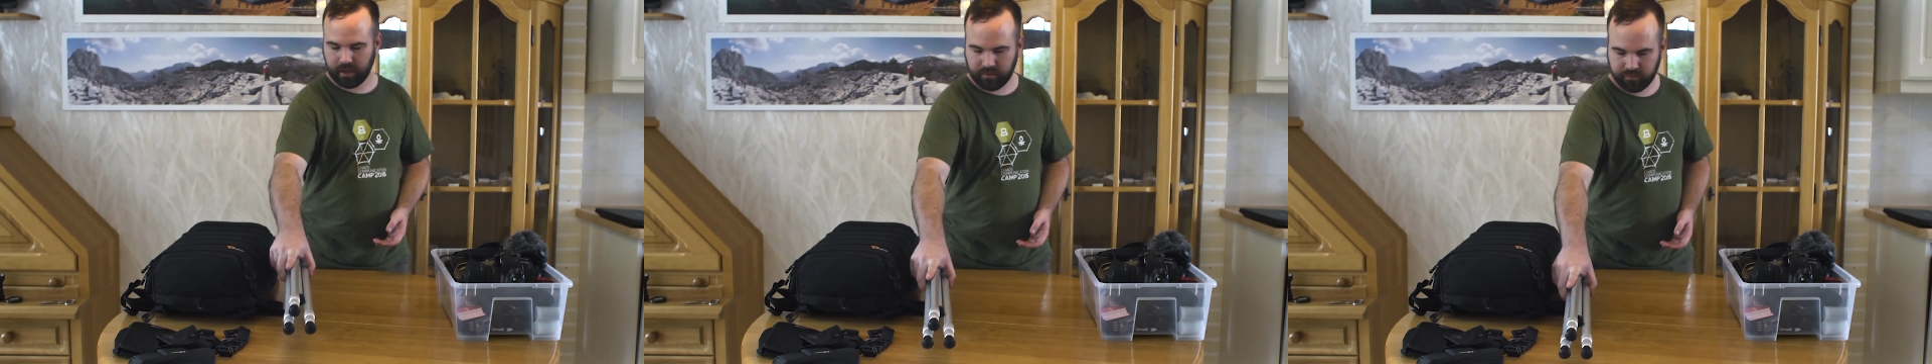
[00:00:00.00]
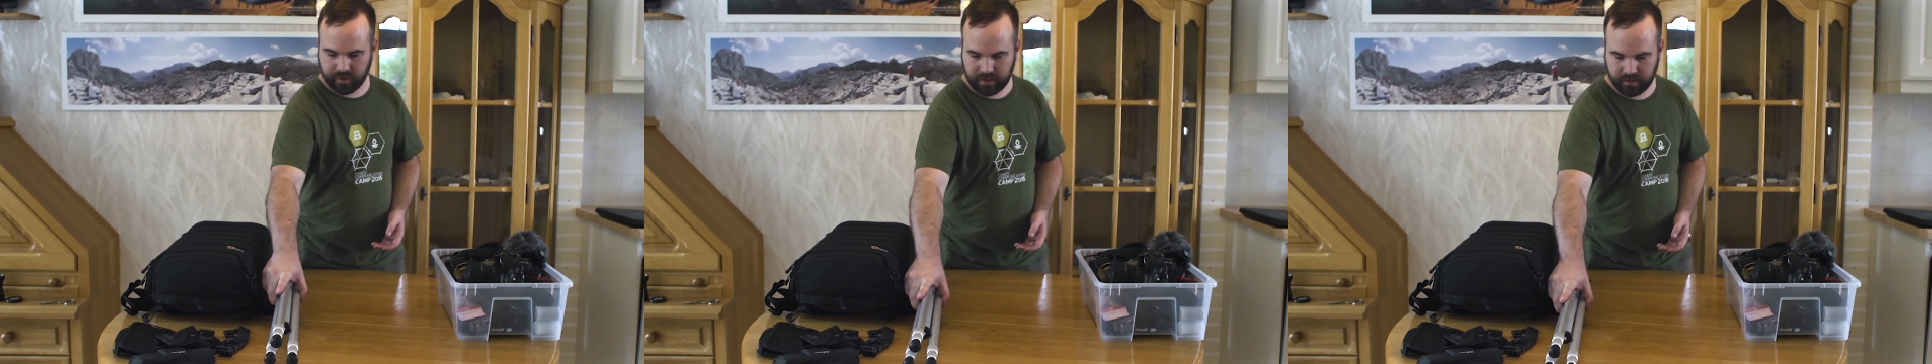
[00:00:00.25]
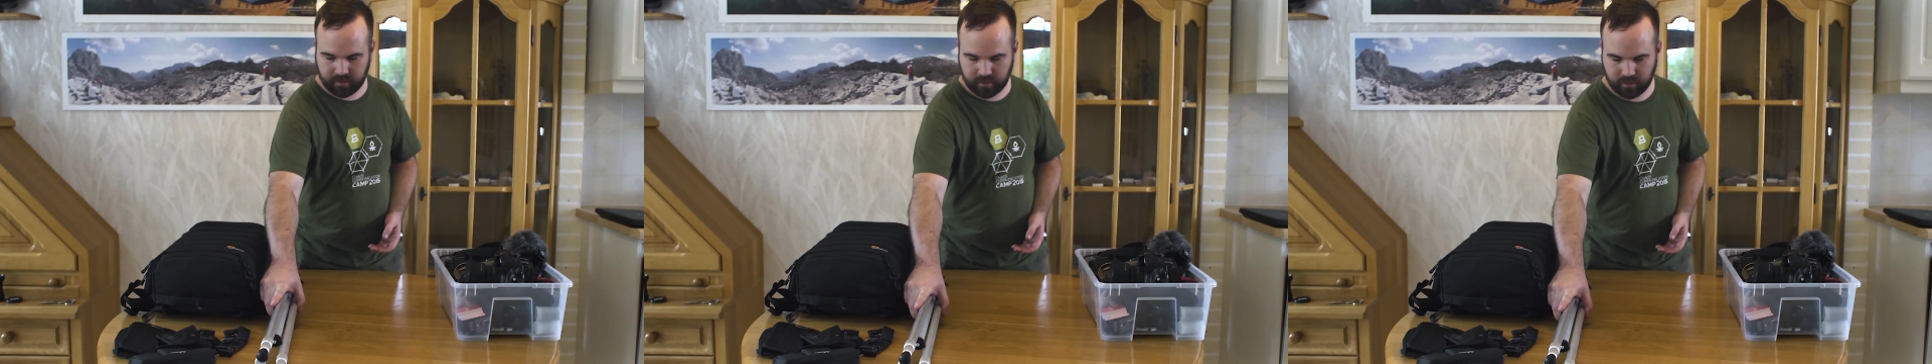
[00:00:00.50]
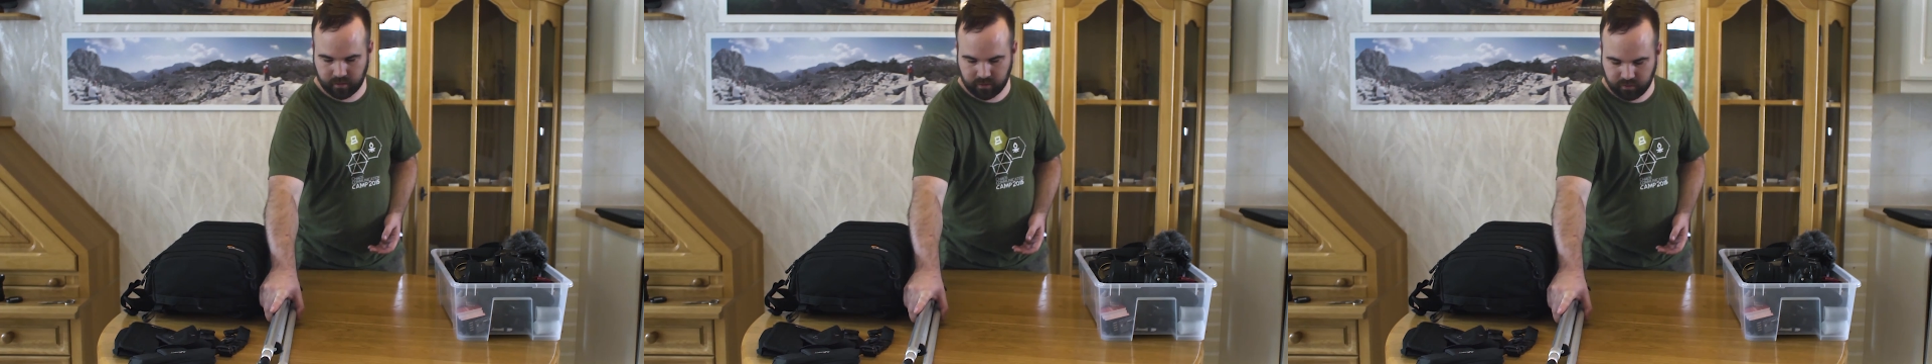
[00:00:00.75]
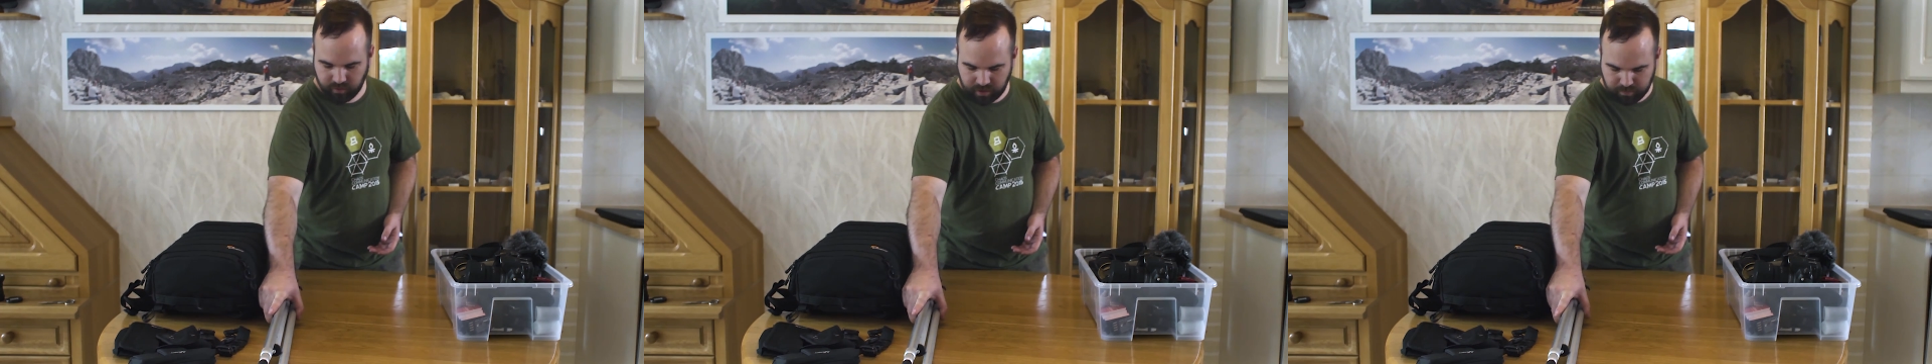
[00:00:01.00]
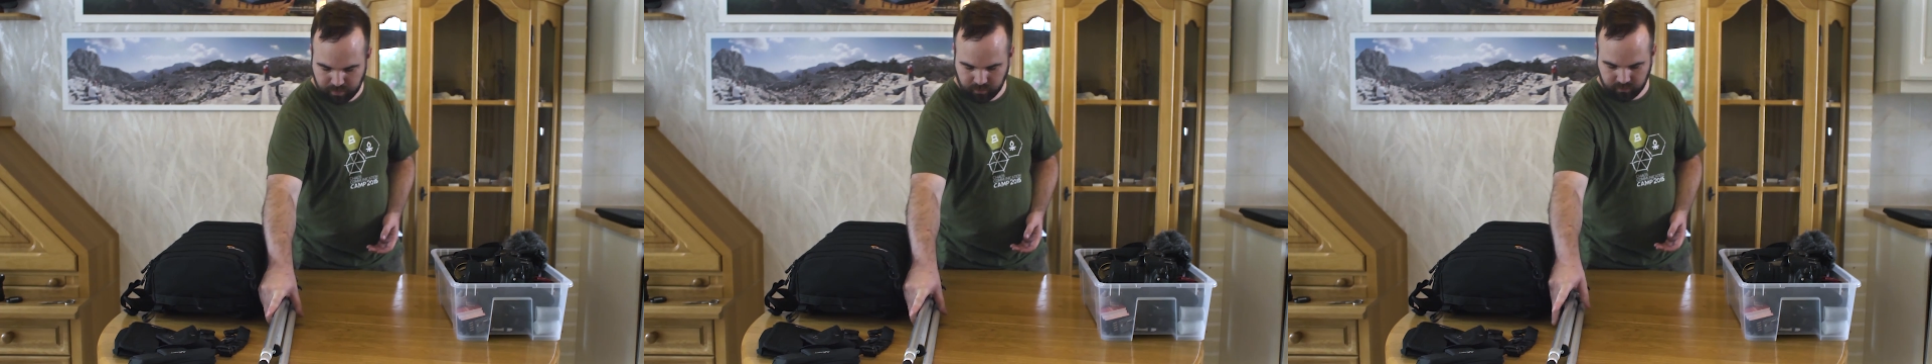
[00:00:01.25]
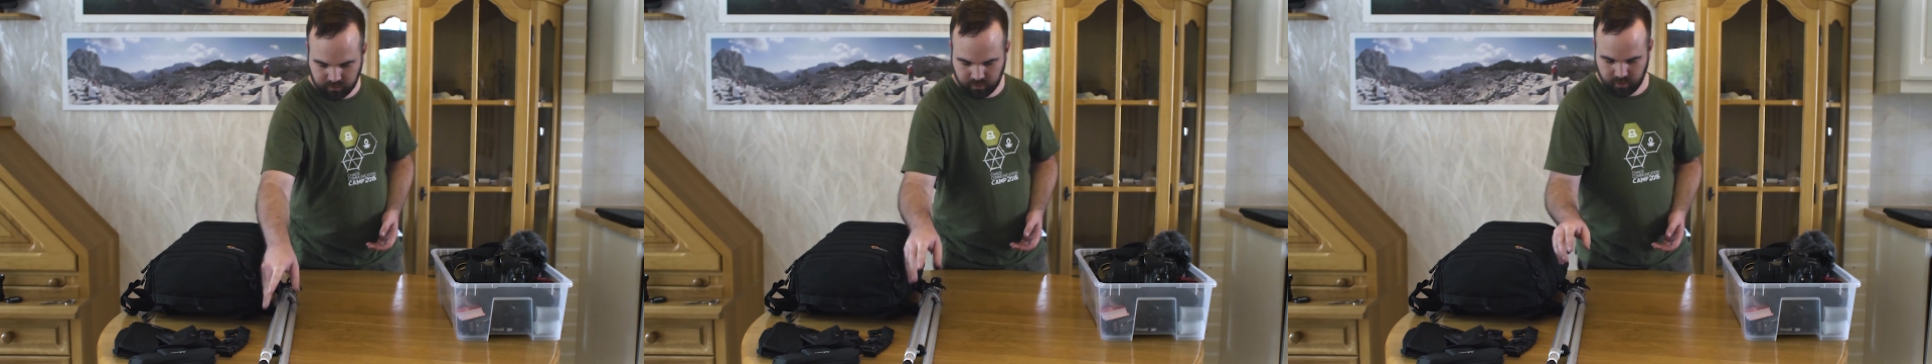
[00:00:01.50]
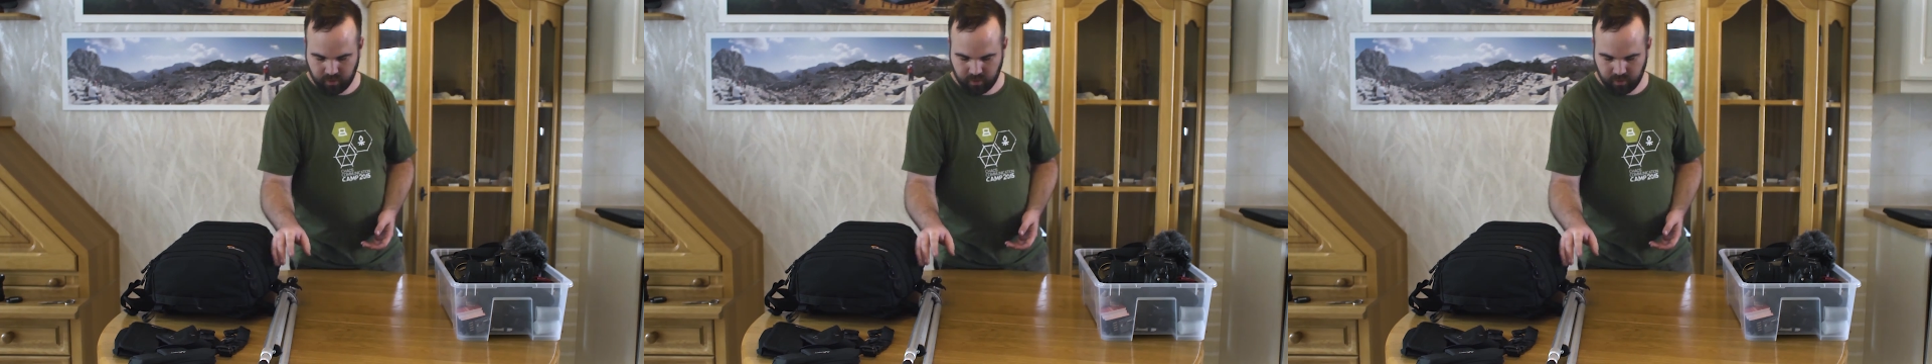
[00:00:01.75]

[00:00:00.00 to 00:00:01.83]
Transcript: lightweight uh, tripod